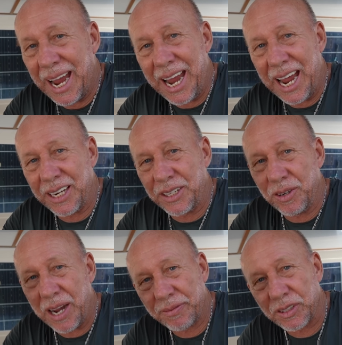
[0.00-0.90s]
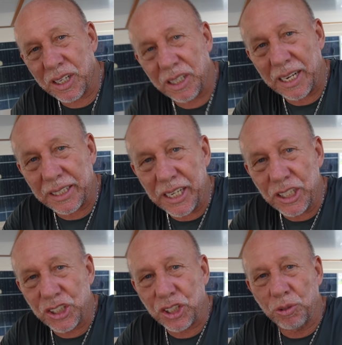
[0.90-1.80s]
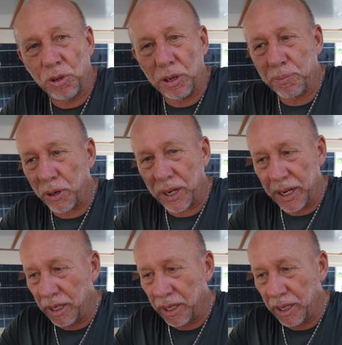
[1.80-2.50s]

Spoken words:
And you have to collect each screw and put it